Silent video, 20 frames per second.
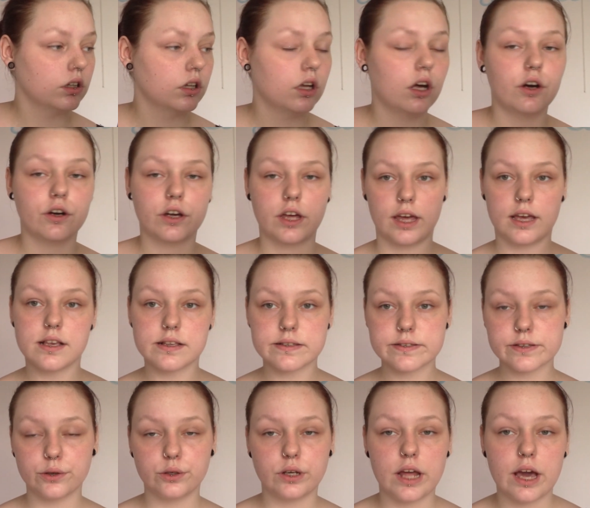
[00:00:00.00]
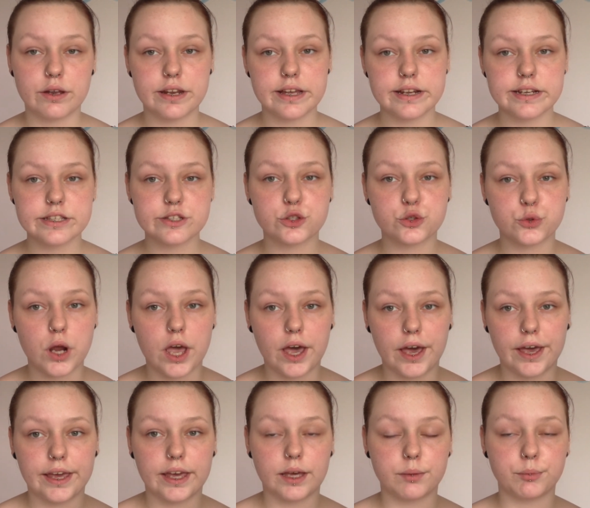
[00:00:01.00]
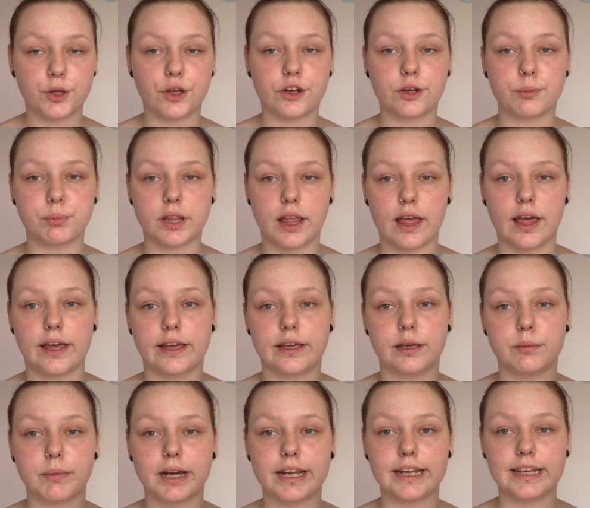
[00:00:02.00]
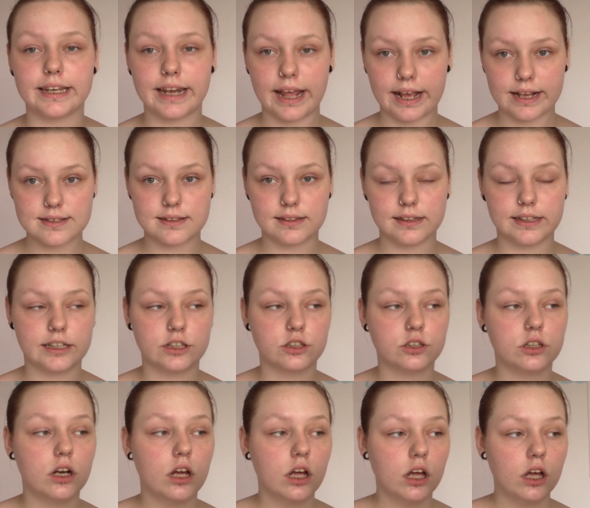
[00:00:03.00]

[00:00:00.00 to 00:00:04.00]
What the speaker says: Okay, so now that it's dry, I'm gonna apply my next layer.